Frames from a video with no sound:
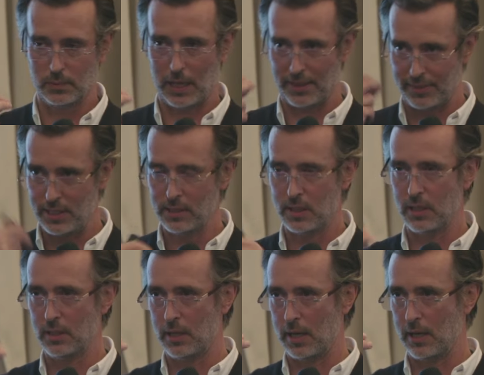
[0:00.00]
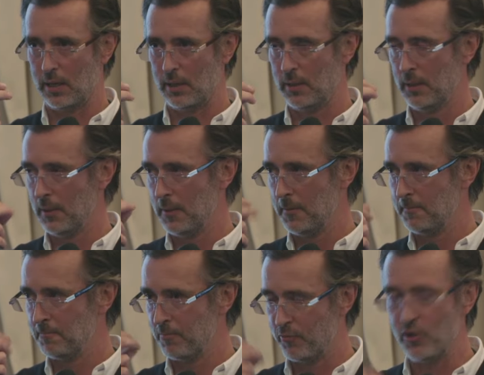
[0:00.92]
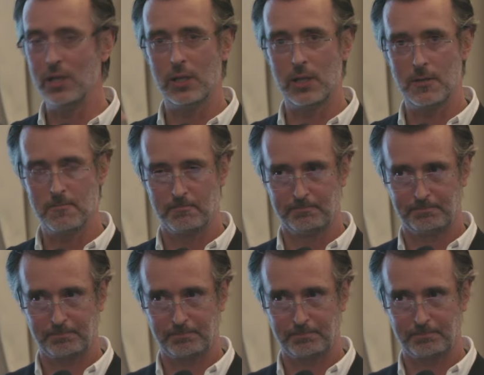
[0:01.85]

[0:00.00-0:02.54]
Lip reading: are thinking, are feeling,